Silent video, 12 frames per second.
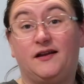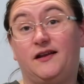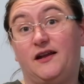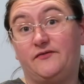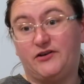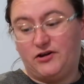
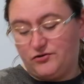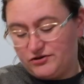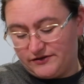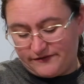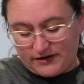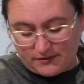love a lot
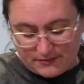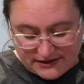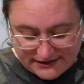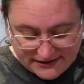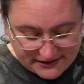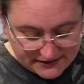of her
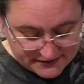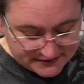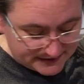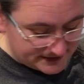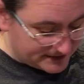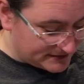
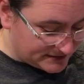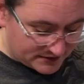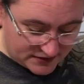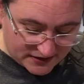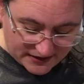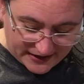blankets,
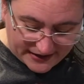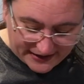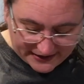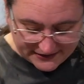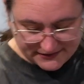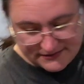
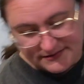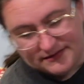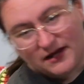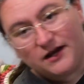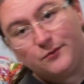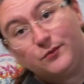and
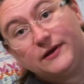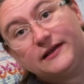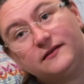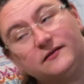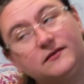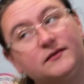I
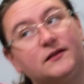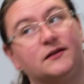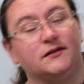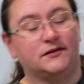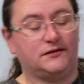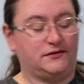will
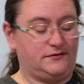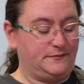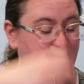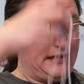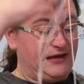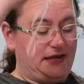
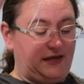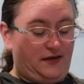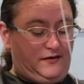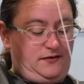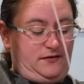be